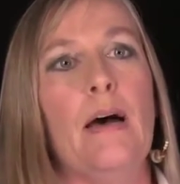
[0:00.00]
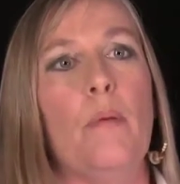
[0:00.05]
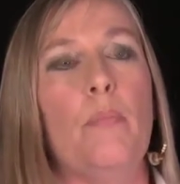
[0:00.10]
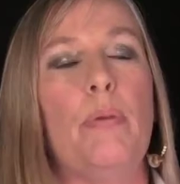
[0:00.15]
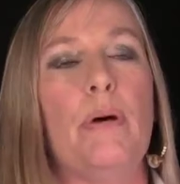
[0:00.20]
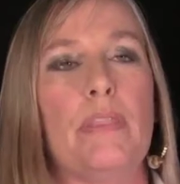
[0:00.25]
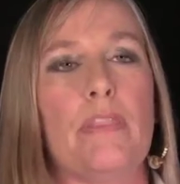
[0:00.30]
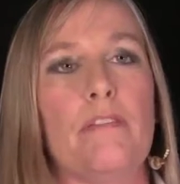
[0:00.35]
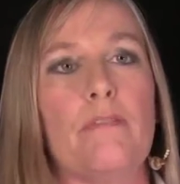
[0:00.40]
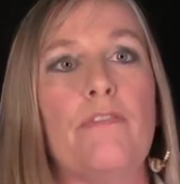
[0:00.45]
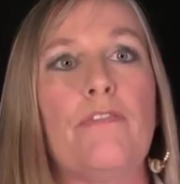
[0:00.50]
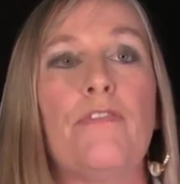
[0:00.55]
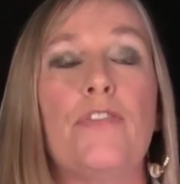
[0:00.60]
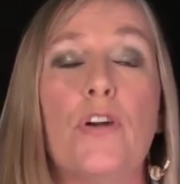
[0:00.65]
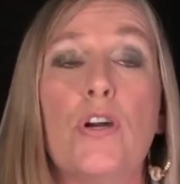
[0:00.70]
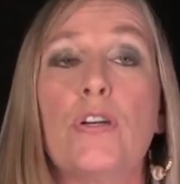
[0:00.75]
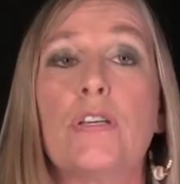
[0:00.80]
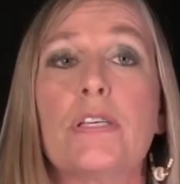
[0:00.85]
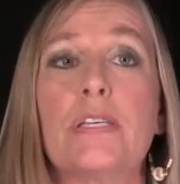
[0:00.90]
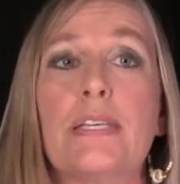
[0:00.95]
But the
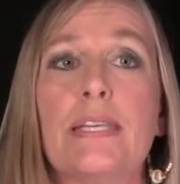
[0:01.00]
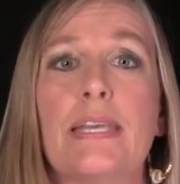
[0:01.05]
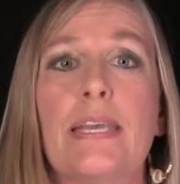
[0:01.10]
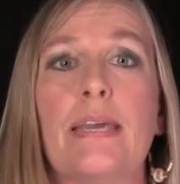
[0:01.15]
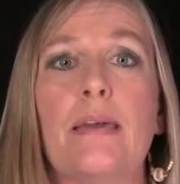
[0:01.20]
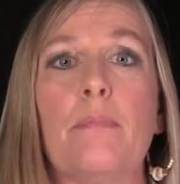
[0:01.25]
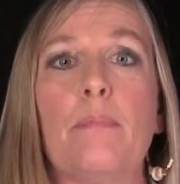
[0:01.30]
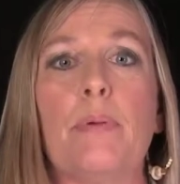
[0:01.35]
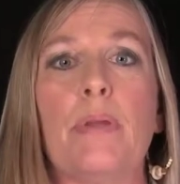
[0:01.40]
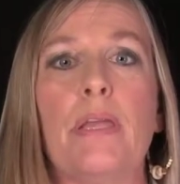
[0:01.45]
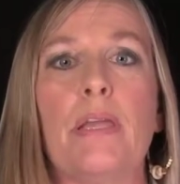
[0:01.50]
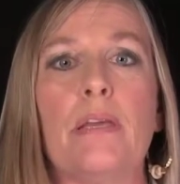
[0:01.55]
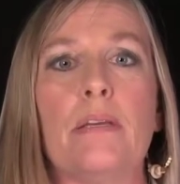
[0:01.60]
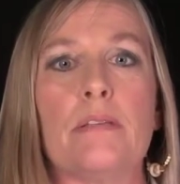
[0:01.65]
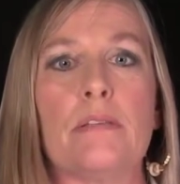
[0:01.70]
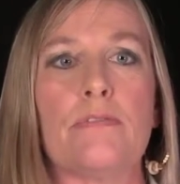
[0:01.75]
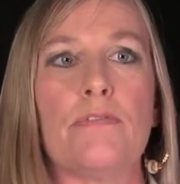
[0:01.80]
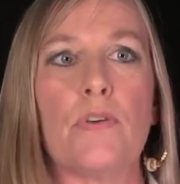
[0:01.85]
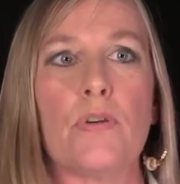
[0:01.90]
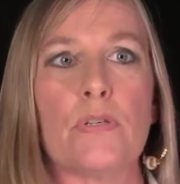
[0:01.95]
first tip
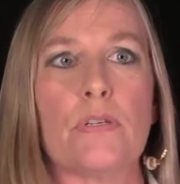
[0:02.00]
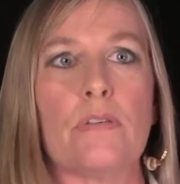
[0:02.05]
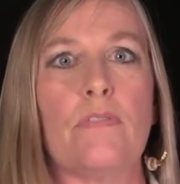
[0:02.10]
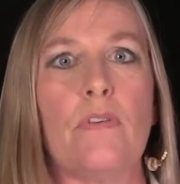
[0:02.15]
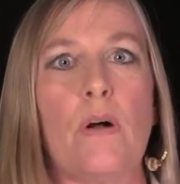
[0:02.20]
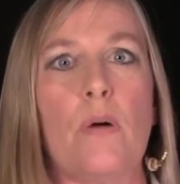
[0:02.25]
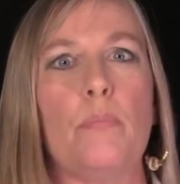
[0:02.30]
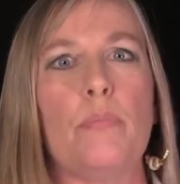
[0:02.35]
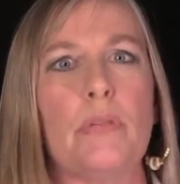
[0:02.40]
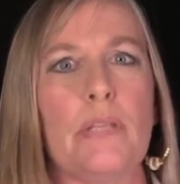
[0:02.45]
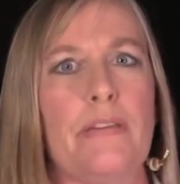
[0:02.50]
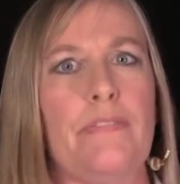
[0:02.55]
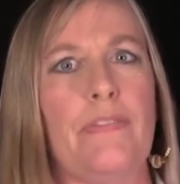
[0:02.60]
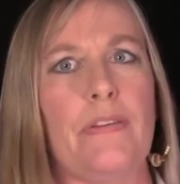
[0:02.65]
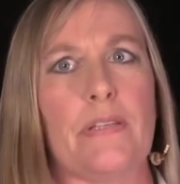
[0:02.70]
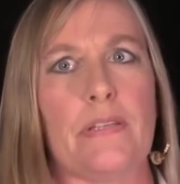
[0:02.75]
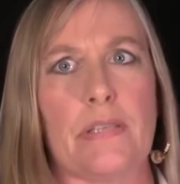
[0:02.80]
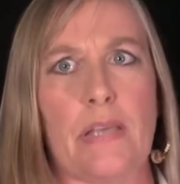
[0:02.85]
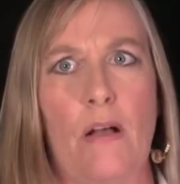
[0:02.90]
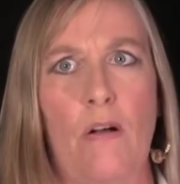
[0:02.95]
is, first of all, belief
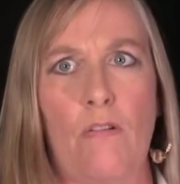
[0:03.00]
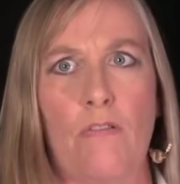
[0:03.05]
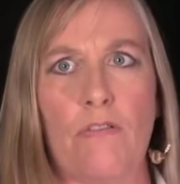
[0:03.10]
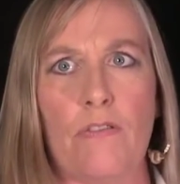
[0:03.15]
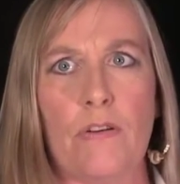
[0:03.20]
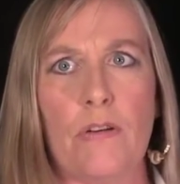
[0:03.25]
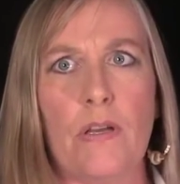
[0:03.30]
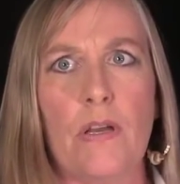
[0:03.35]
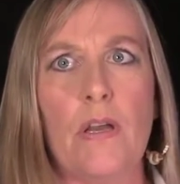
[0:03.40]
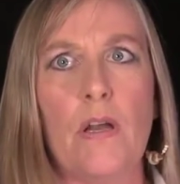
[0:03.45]
in self.